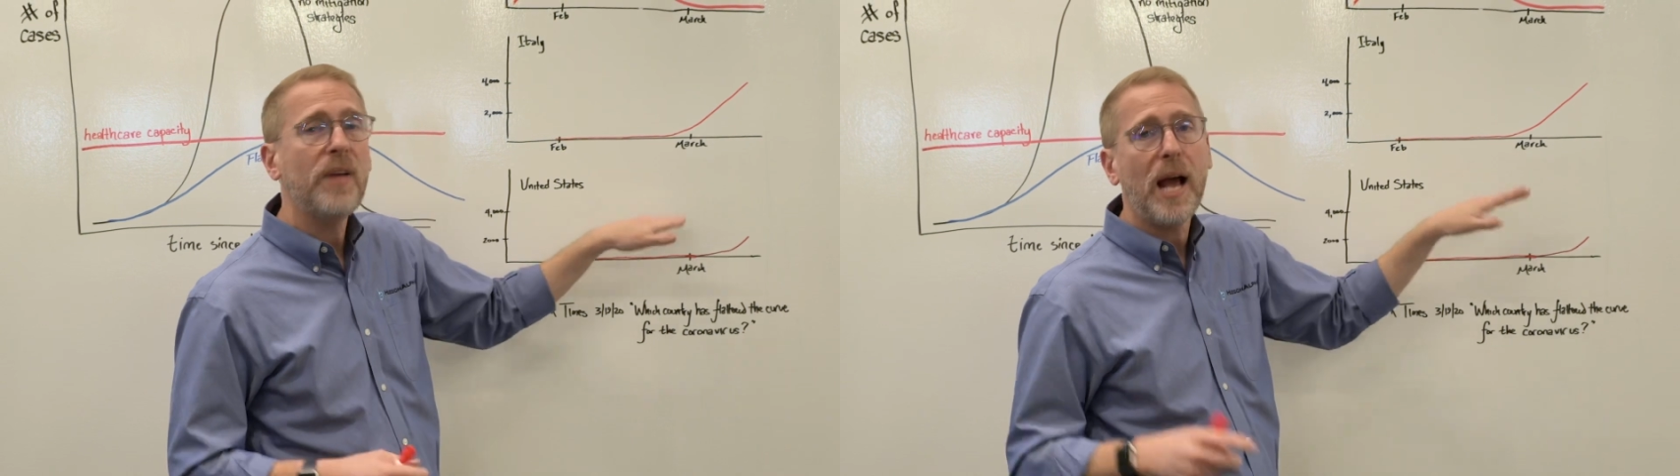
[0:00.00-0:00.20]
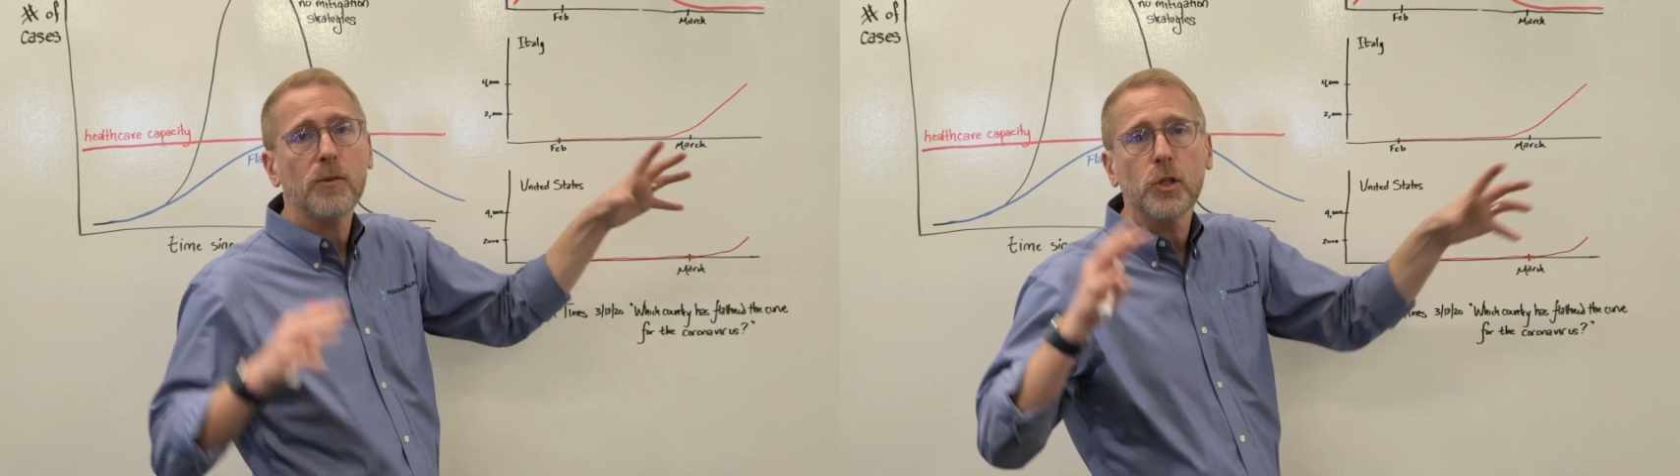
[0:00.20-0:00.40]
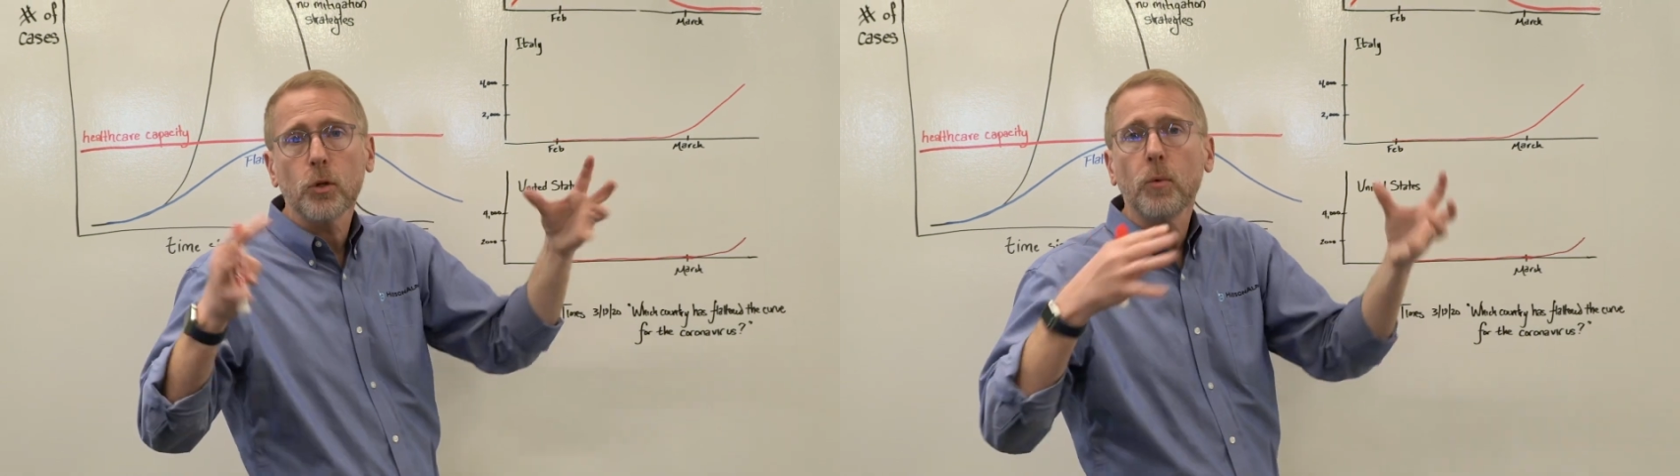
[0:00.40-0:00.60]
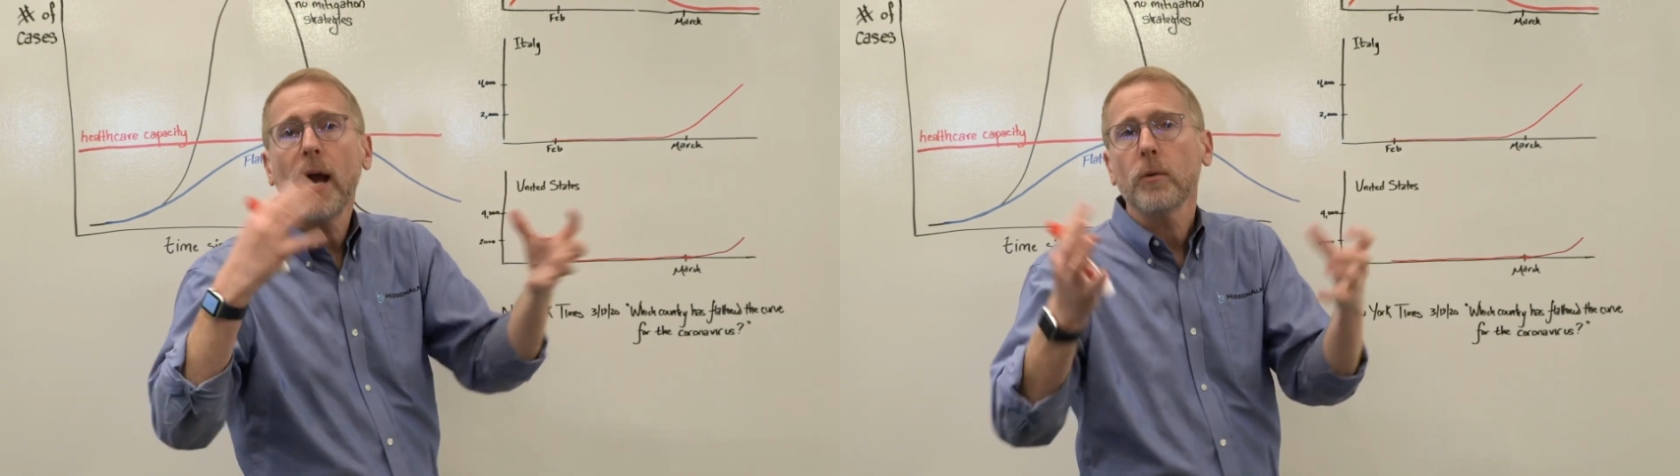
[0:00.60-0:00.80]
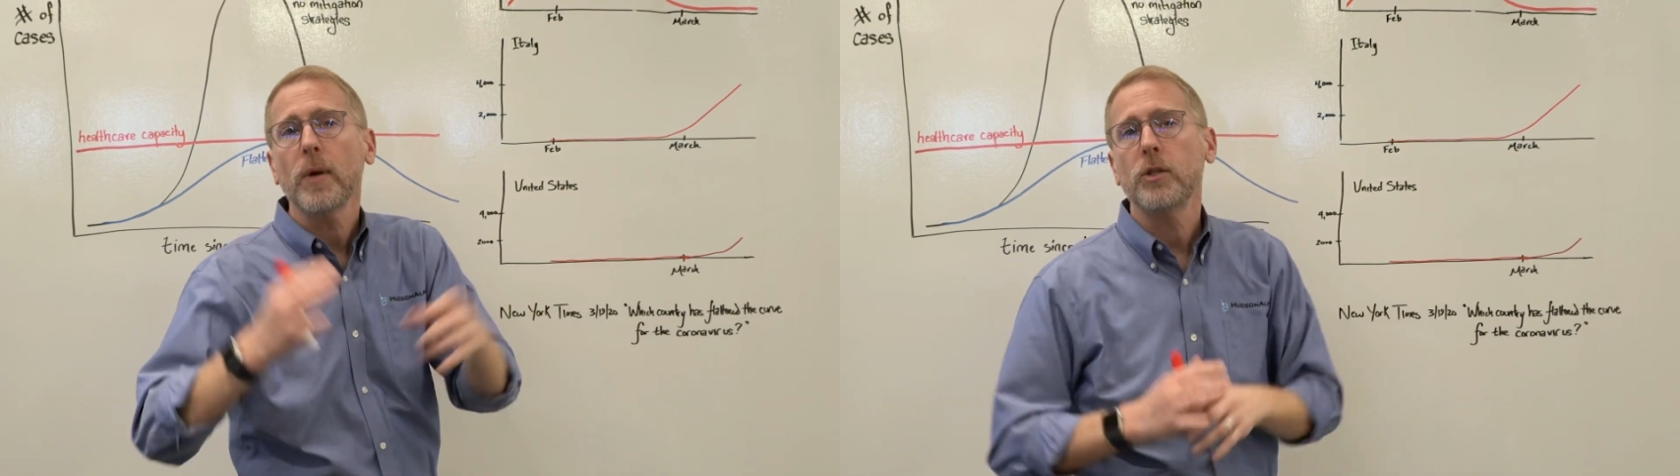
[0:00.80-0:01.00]
thousand or
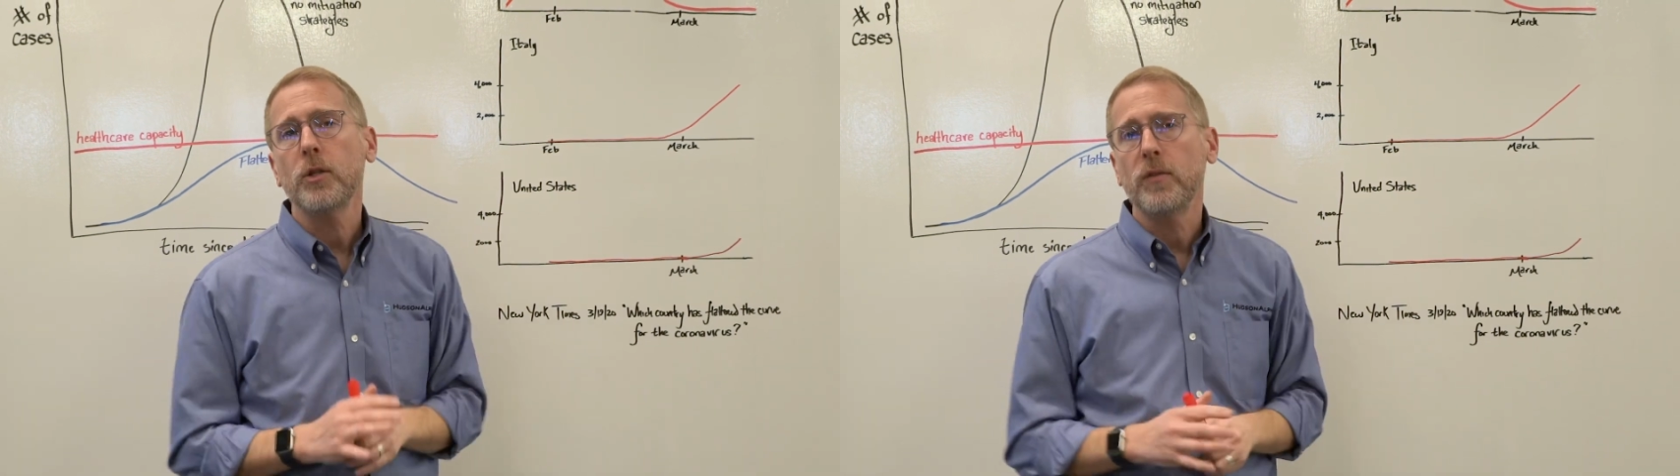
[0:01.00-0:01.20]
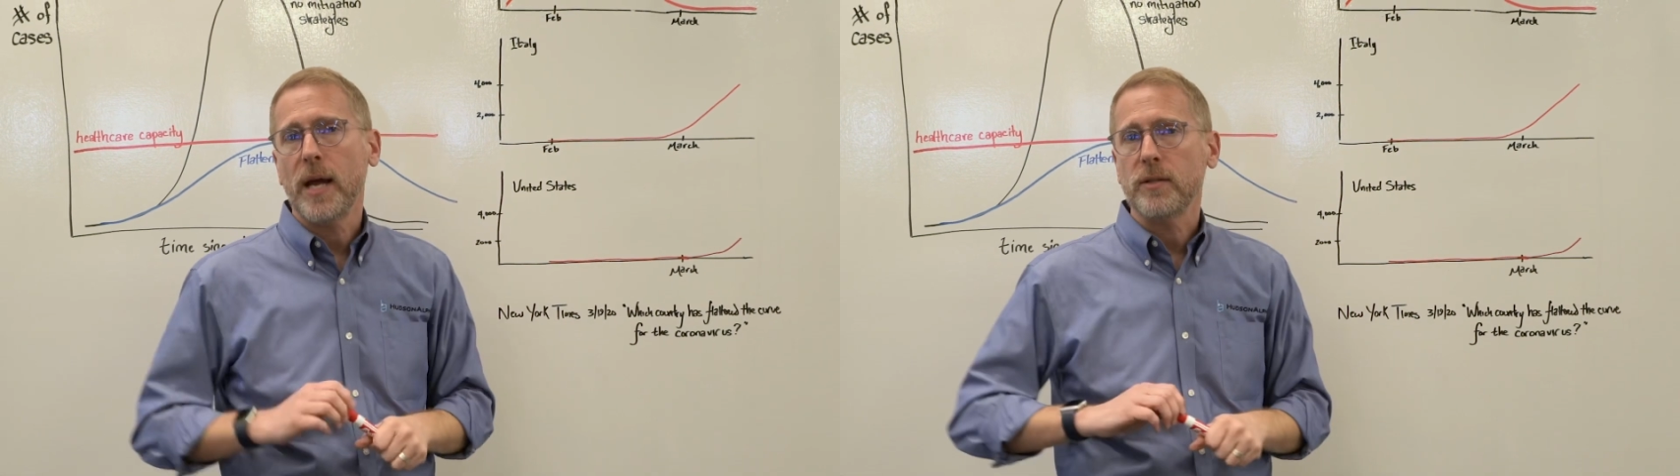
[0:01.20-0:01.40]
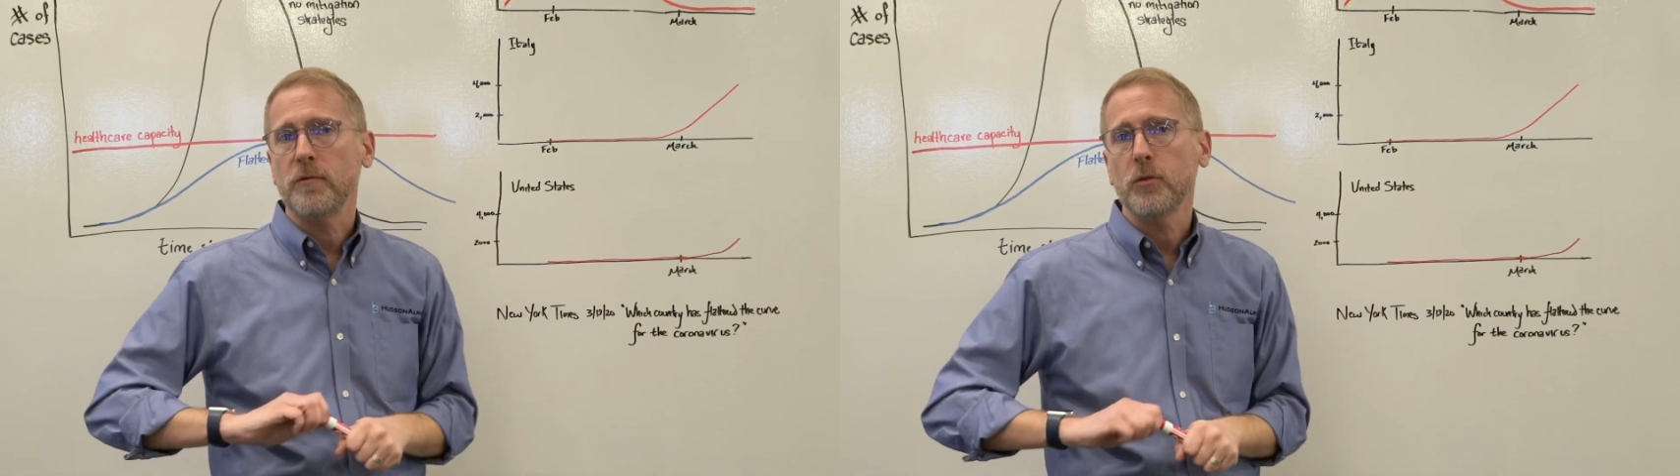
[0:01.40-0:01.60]
right around two thousand